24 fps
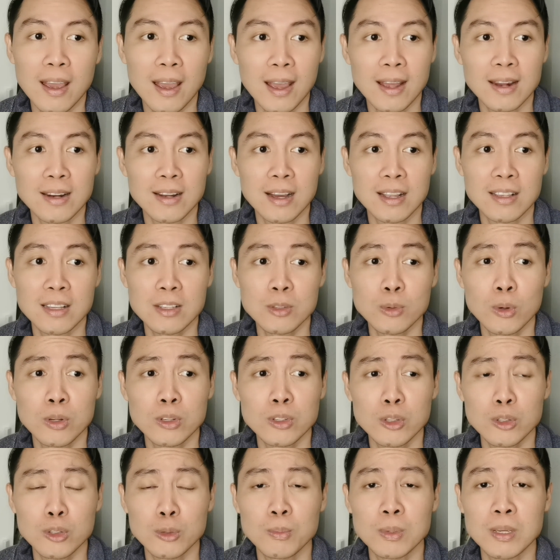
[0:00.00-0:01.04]
and I just
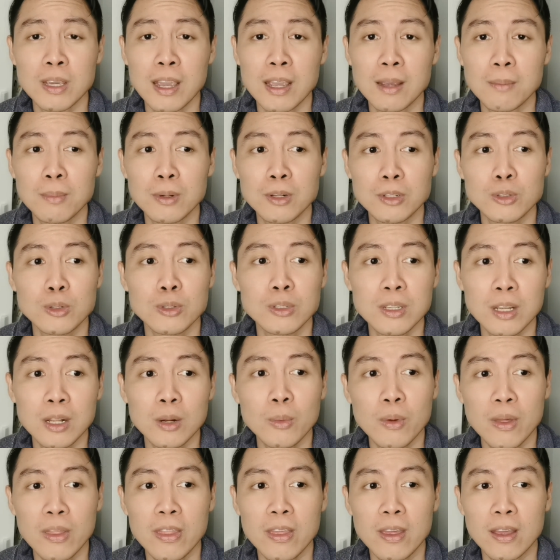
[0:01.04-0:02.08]
want you to be able to deal
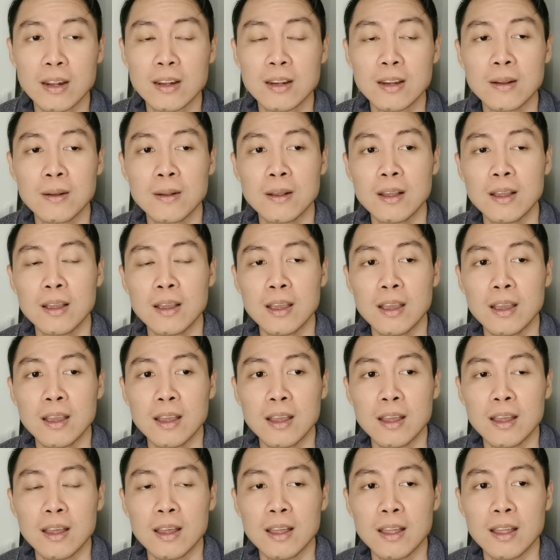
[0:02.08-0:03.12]
with it.
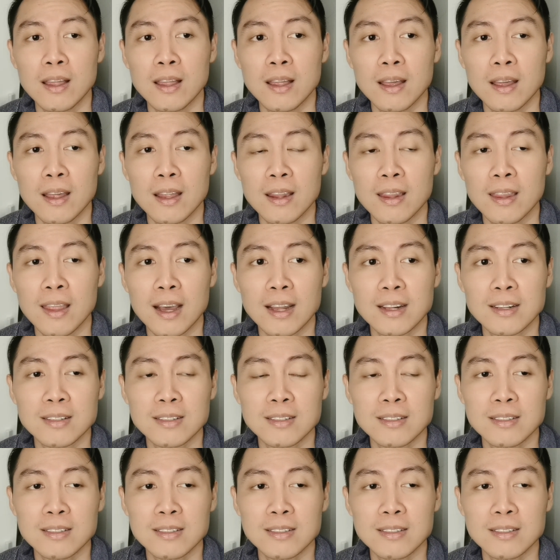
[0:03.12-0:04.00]
That